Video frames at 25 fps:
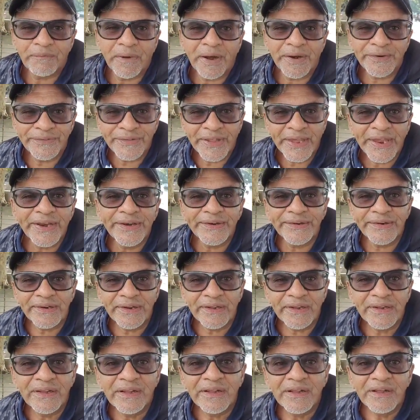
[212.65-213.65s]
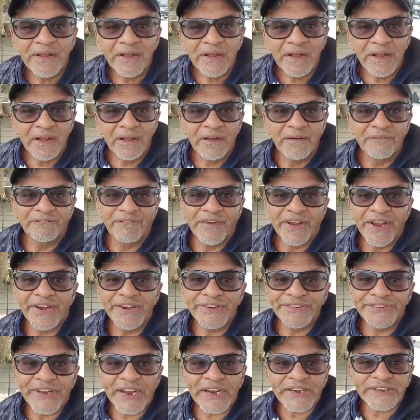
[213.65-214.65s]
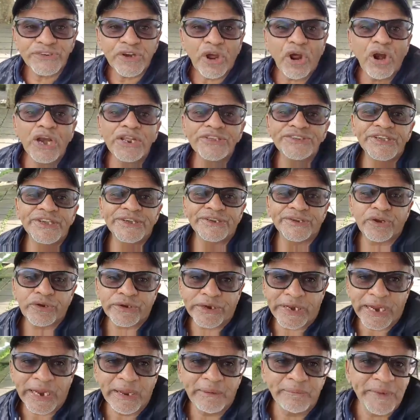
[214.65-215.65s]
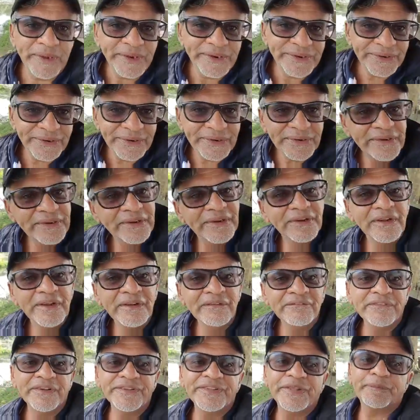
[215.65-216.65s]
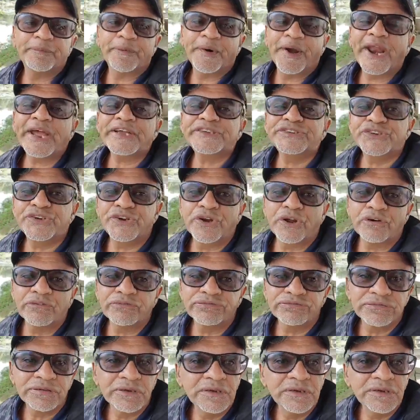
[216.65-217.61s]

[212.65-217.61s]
But then when technology came in the production of